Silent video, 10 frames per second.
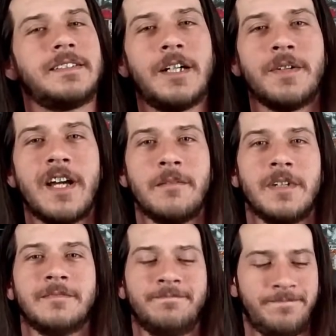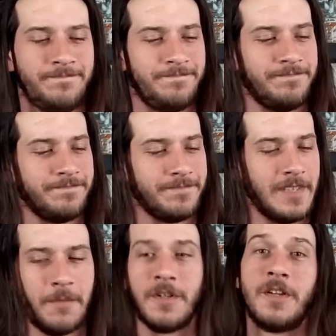don't hate me.
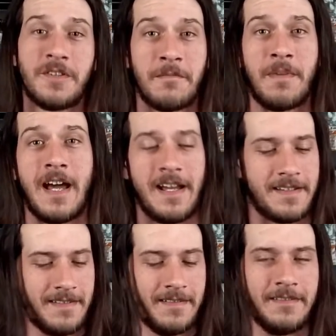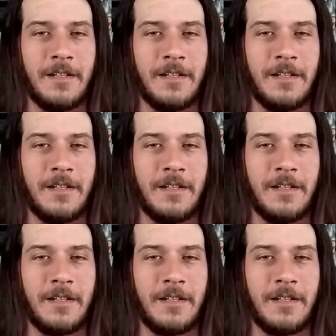I'm going to use the backs.